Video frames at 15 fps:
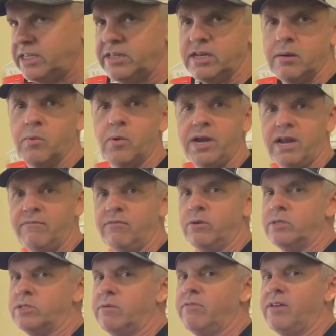the number one
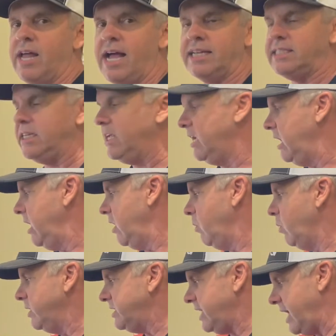influencer of velocity
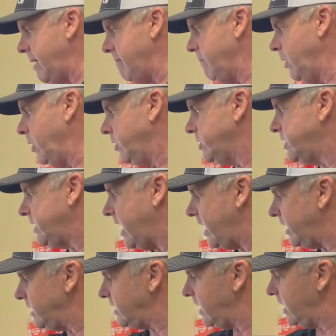was impulse, that
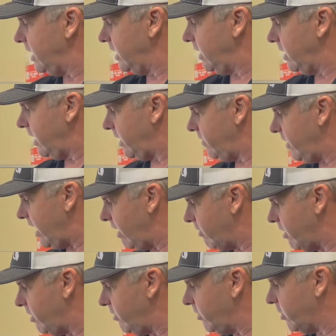is the
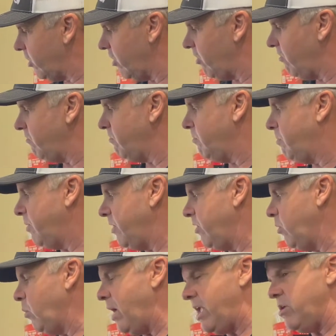area under the curve, but
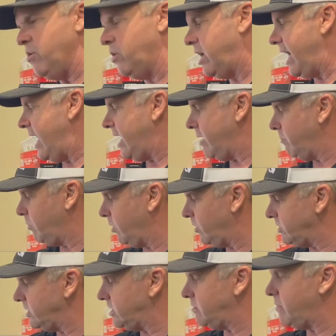the way you gain
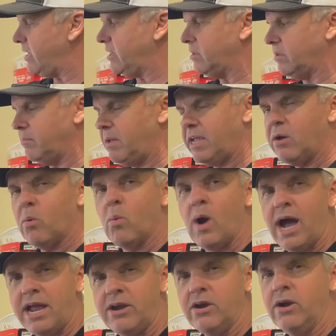impulse is to make it
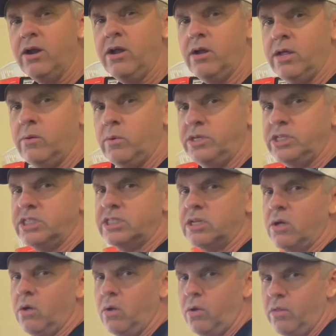wider, which is to
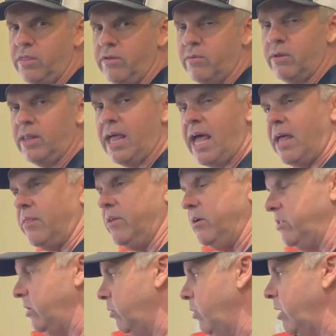hold the
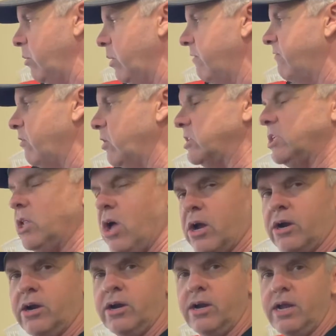rearward force
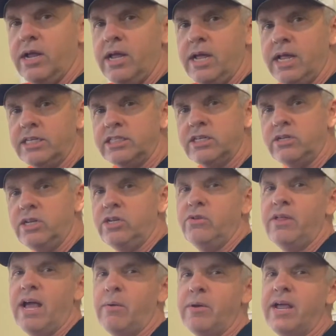longer. And so to do
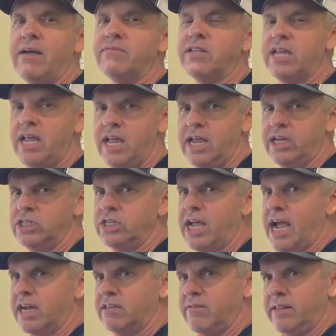that, we have to hinge,
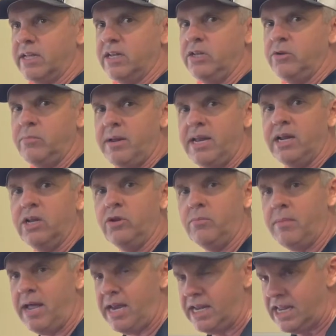activate the glute med and glute
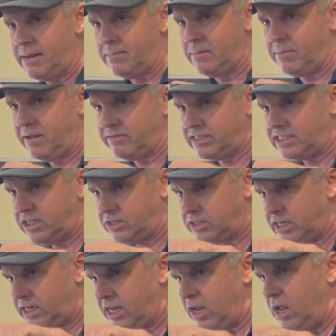man, and keep the pelvis
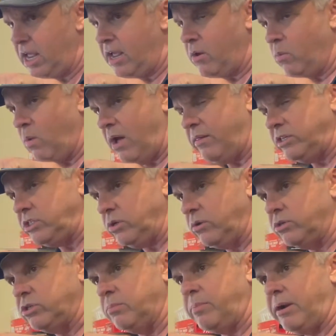tilted while the
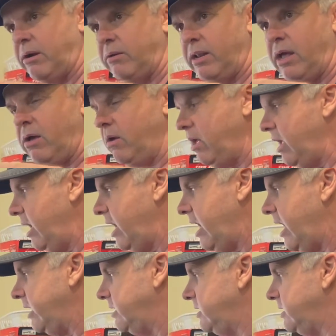shoulders are parallel. And